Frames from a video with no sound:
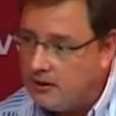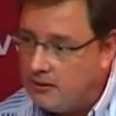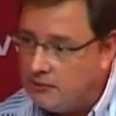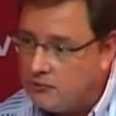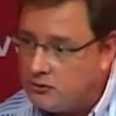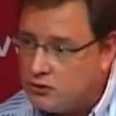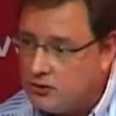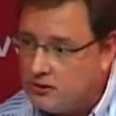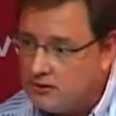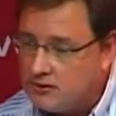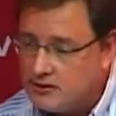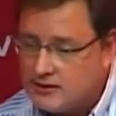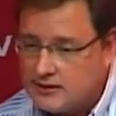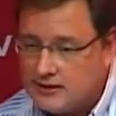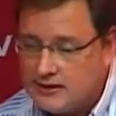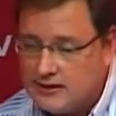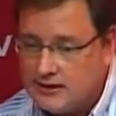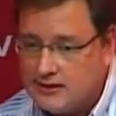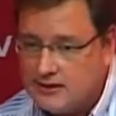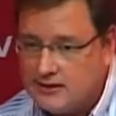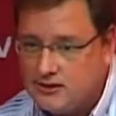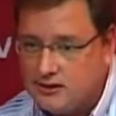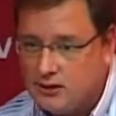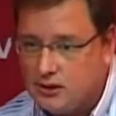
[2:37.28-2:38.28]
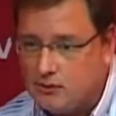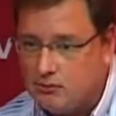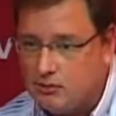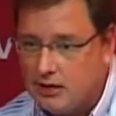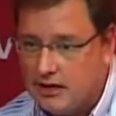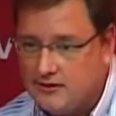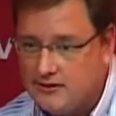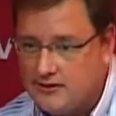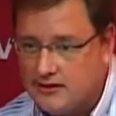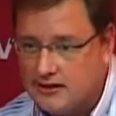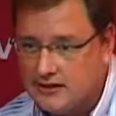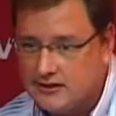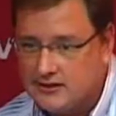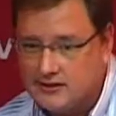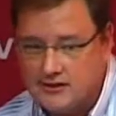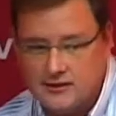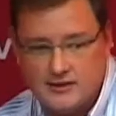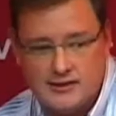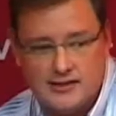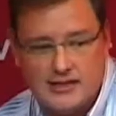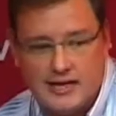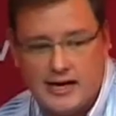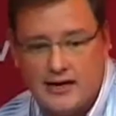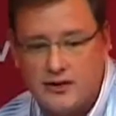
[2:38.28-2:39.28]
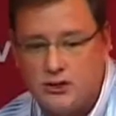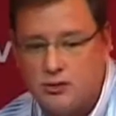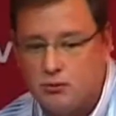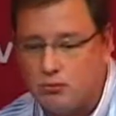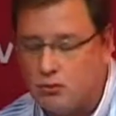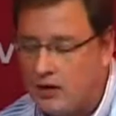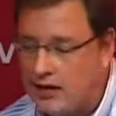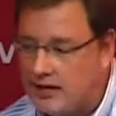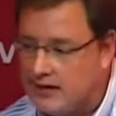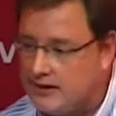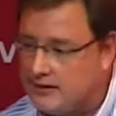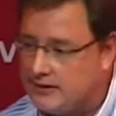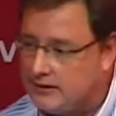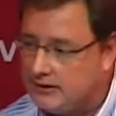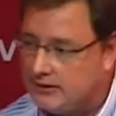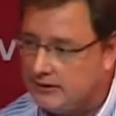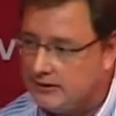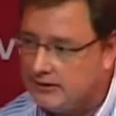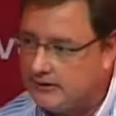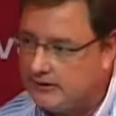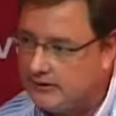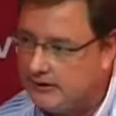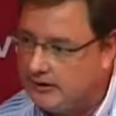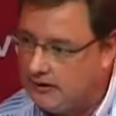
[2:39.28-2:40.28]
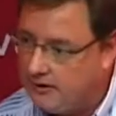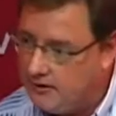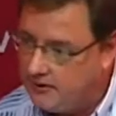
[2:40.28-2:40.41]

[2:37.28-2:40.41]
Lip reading: sure there's a tendency on the private sector side to price in